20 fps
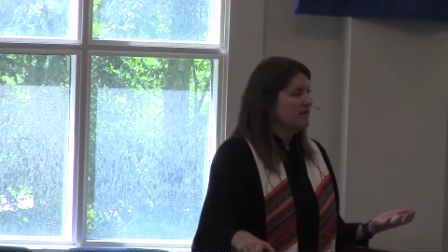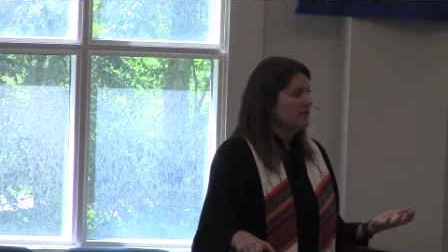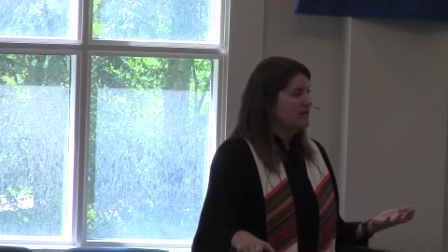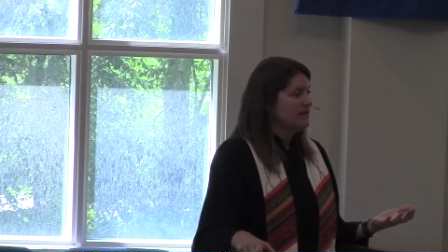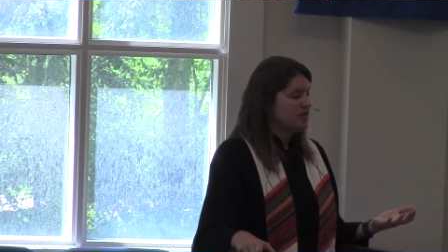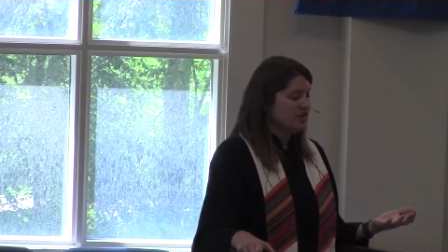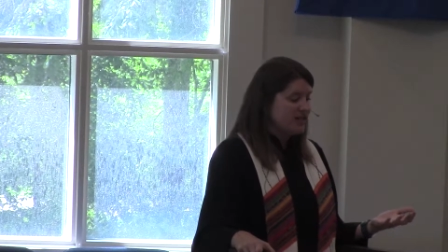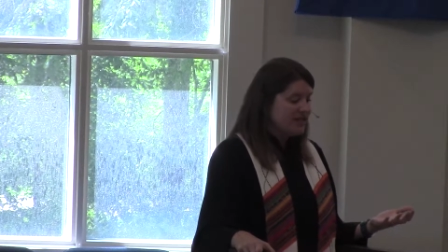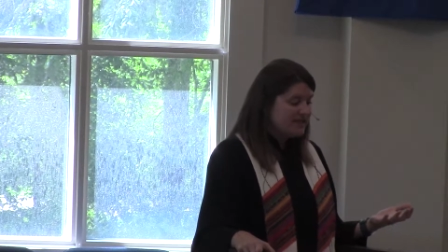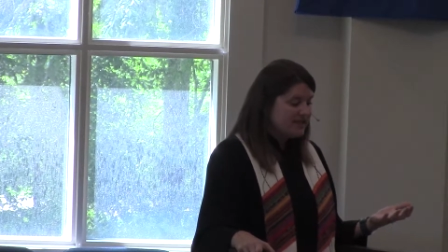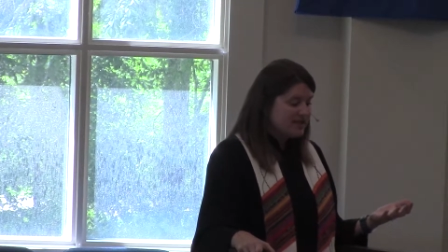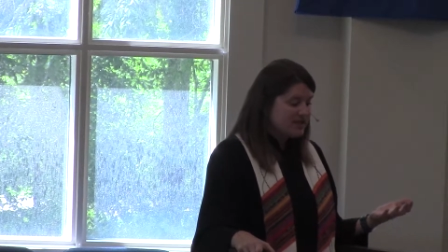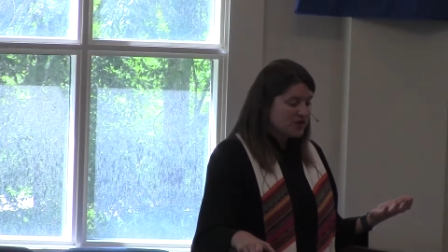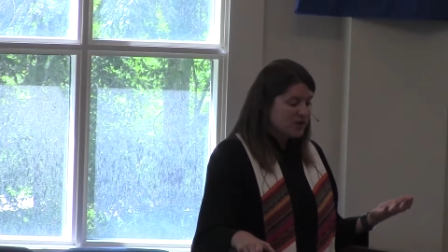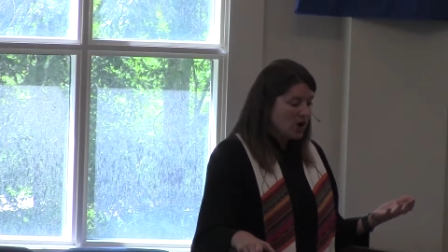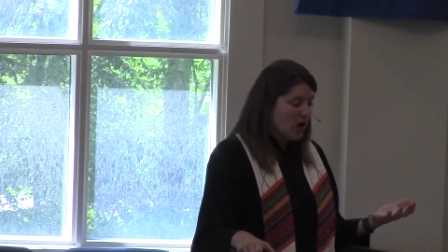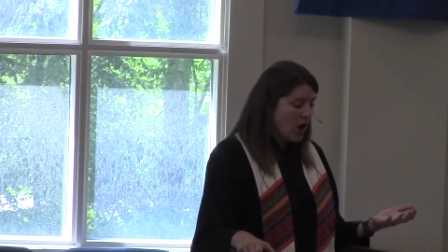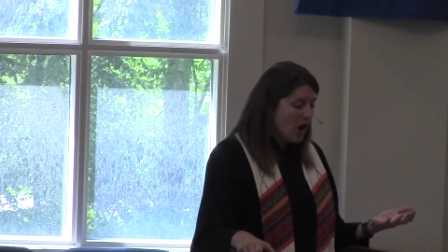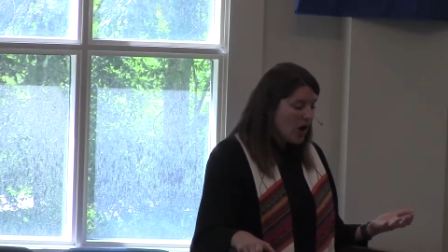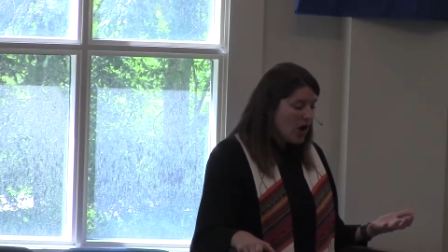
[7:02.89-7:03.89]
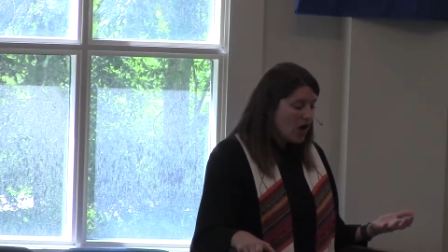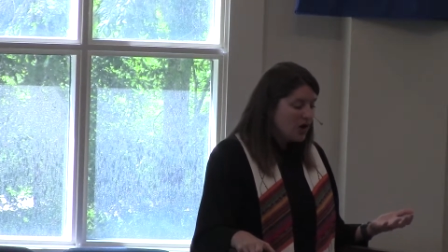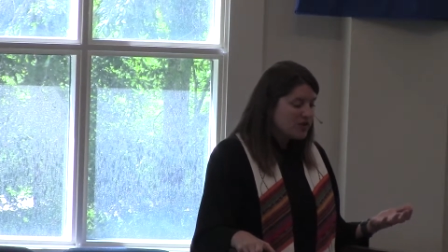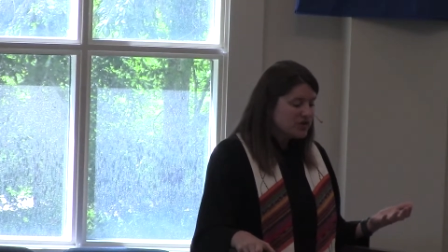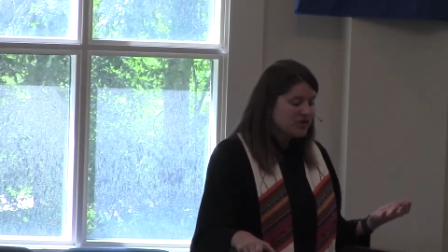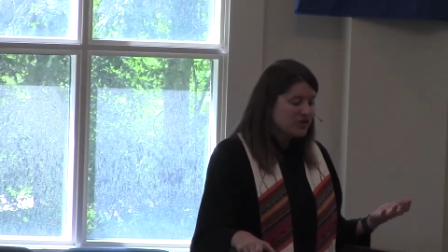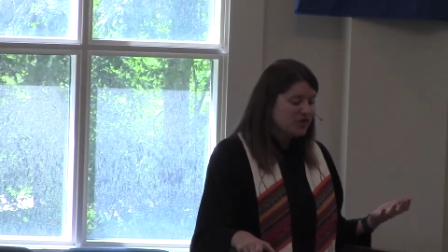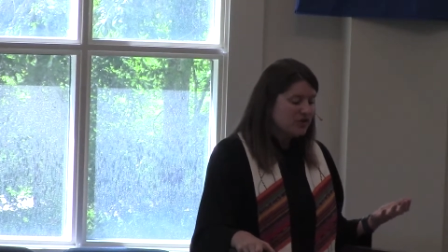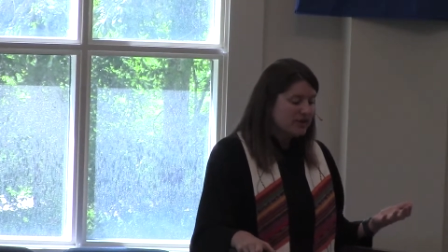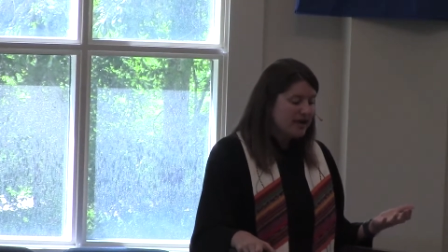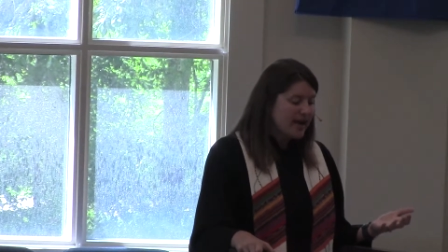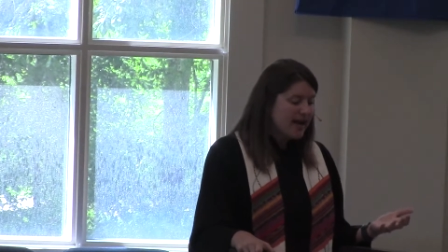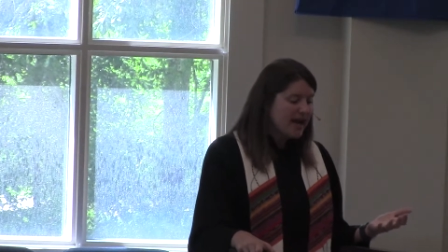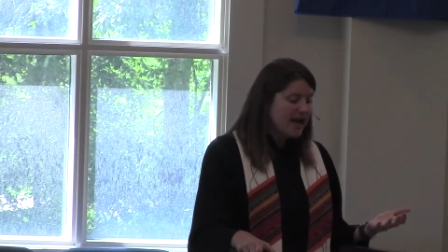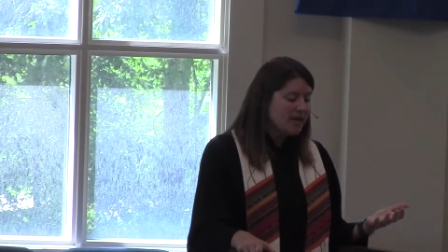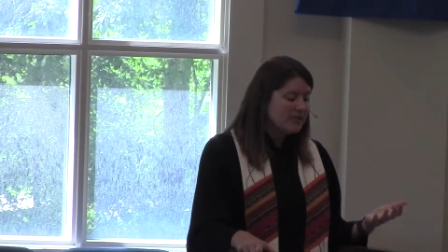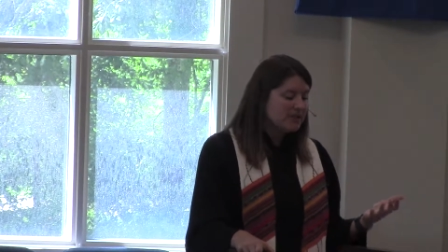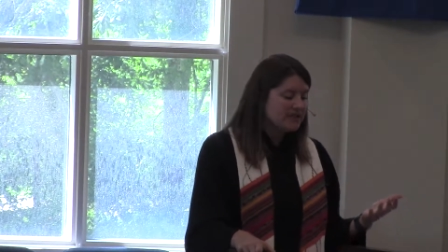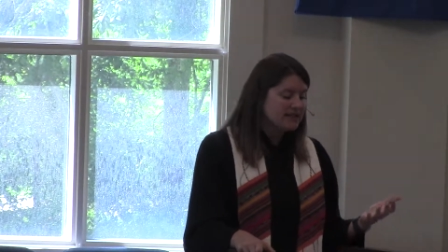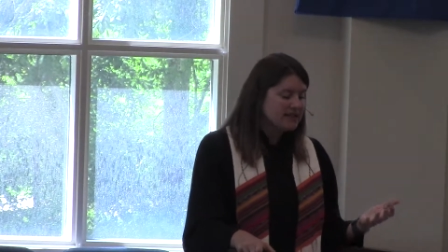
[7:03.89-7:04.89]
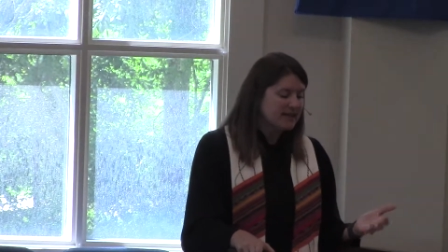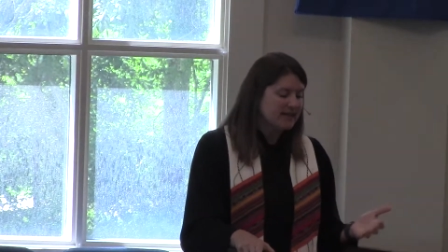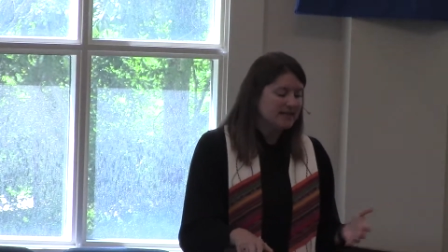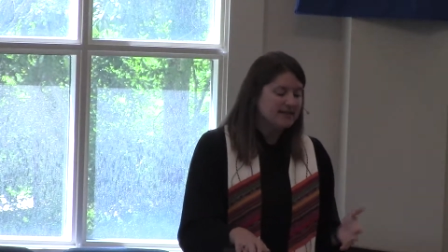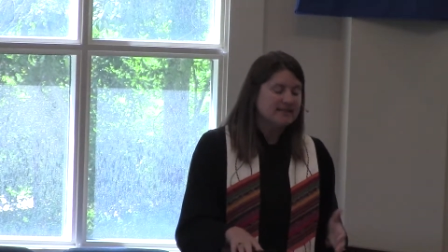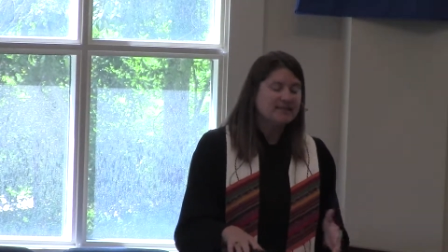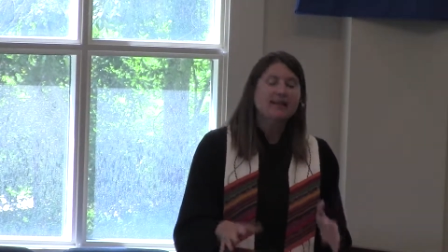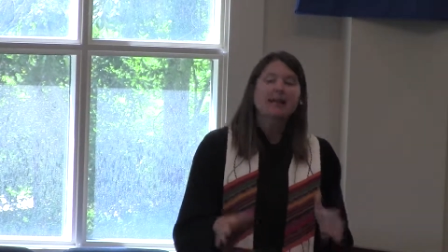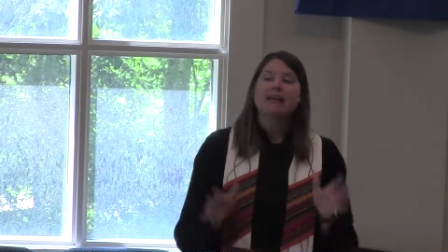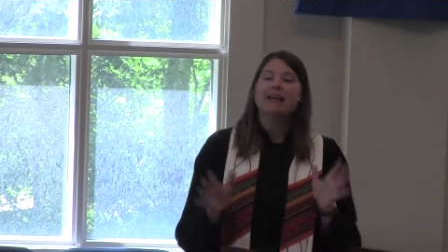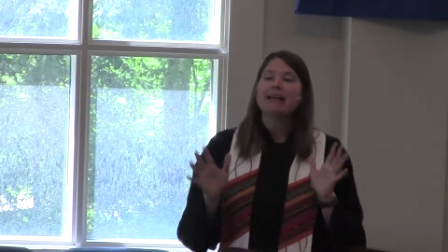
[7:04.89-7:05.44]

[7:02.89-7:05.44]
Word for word: Jesus calls your name and says,